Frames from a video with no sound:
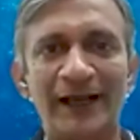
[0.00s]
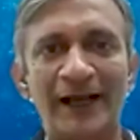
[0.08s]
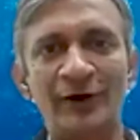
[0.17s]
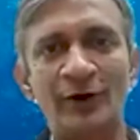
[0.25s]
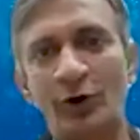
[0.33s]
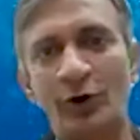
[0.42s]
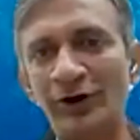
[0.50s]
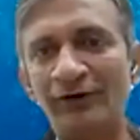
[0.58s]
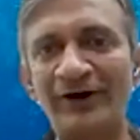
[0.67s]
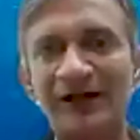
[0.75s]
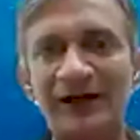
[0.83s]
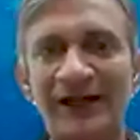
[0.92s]
And all
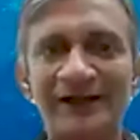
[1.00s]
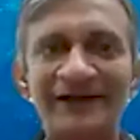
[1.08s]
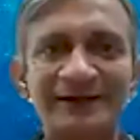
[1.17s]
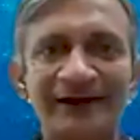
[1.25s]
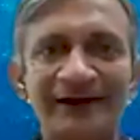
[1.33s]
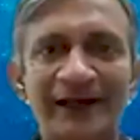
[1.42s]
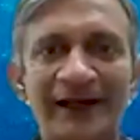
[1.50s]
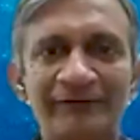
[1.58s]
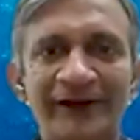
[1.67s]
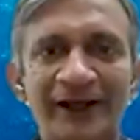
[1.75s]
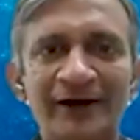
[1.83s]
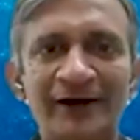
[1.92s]
of our clients, they
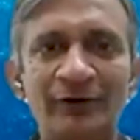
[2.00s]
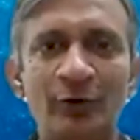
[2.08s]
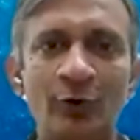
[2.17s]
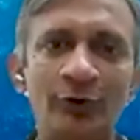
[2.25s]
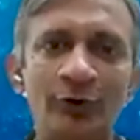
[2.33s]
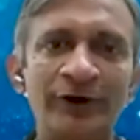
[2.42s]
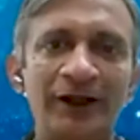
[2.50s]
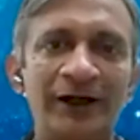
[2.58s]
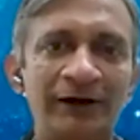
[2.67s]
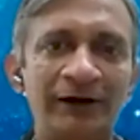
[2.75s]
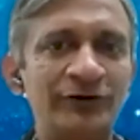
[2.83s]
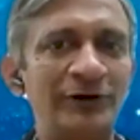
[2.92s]
have their own
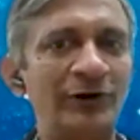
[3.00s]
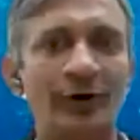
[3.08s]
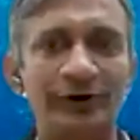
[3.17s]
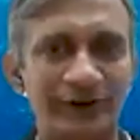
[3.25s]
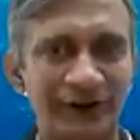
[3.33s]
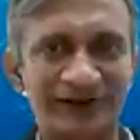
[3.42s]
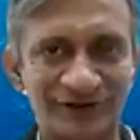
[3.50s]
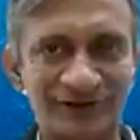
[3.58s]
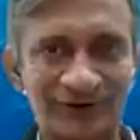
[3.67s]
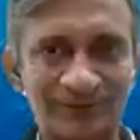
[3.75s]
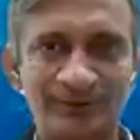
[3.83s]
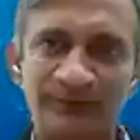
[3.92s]
individual
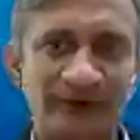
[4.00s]
contexts.